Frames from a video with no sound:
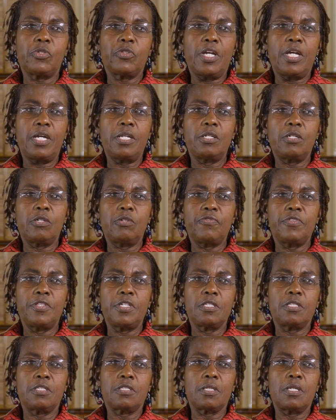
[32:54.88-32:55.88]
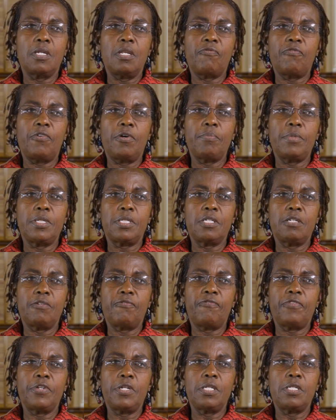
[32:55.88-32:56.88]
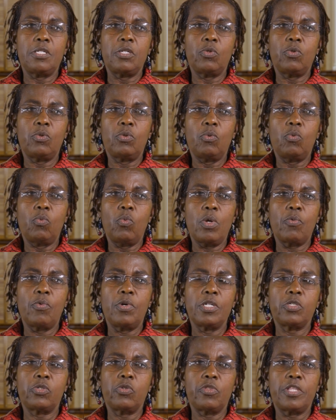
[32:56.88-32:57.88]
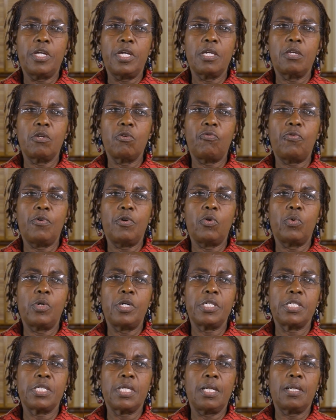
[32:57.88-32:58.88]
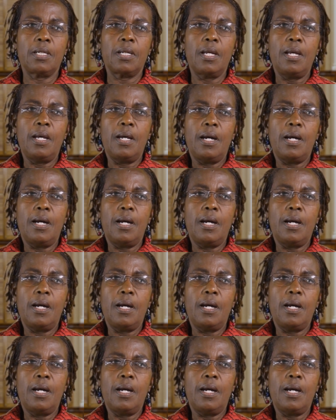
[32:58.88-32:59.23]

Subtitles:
to the end of this informative video, we want to thank you for watching,